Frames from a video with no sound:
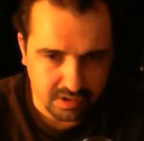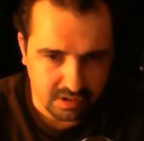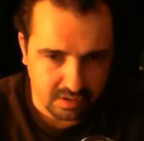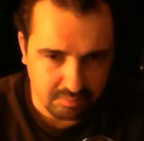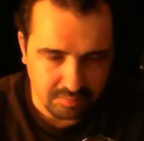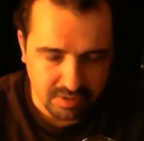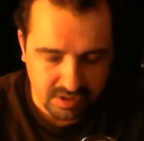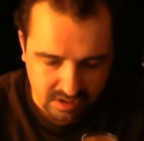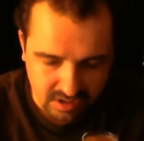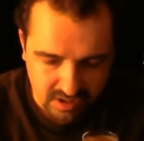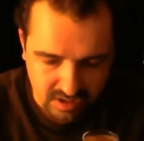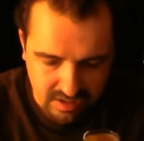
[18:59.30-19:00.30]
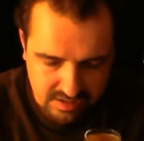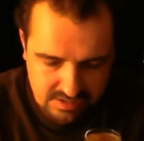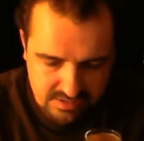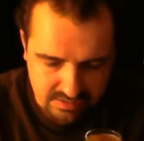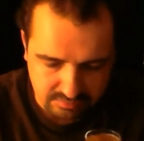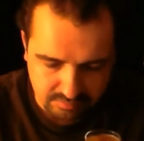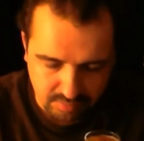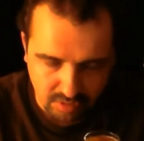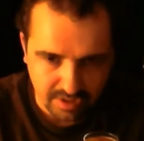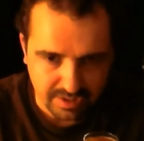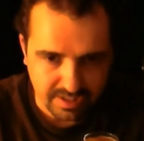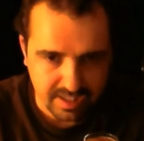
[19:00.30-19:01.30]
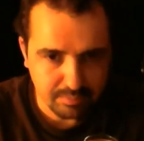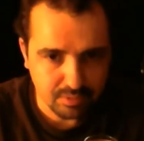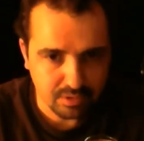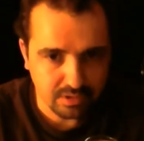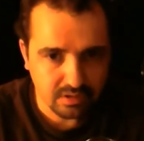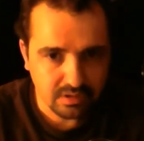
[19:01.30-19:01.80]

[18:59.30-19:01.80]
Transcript: Ale. Big hints of pineapple